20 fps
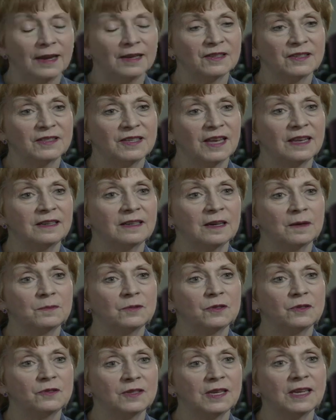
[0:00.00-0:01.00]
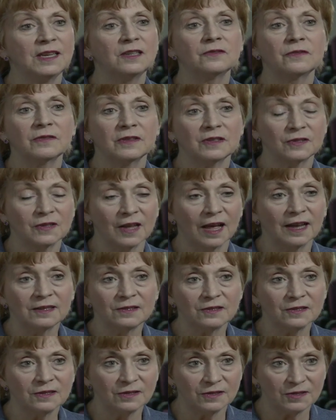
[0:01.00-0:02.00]
is set up to teach the
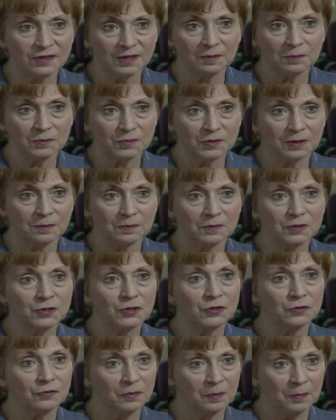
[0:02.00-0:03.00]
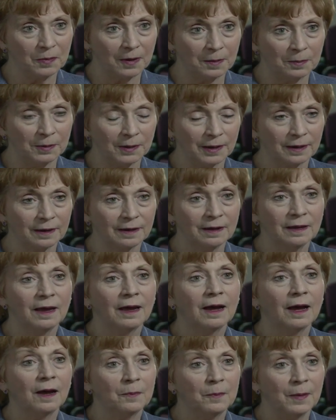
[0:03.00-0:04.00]
signs and symptoms to the public
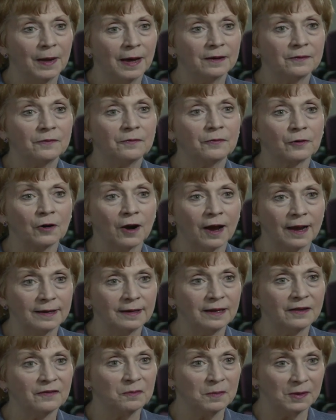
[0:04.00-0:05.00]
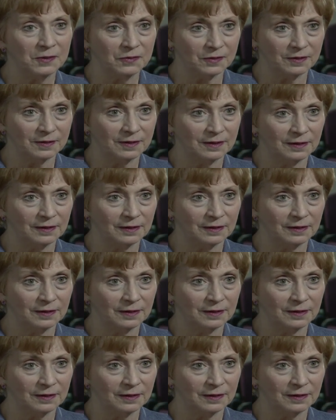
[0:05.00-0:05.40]
about a variety of mental